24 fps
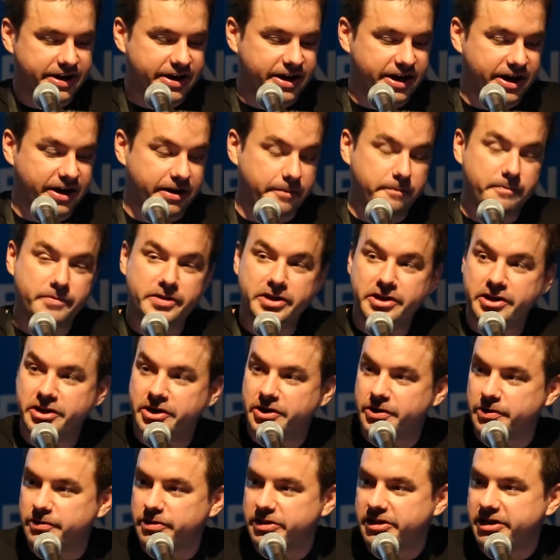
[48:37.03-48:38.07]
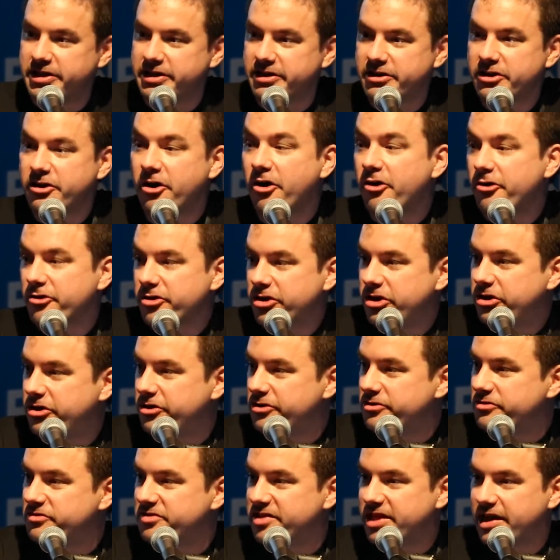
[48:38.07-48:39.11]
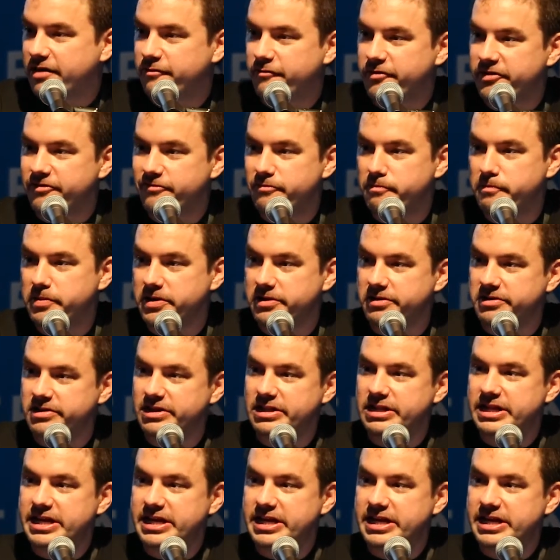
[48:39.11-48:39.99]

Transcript: You know, the call queues that we've built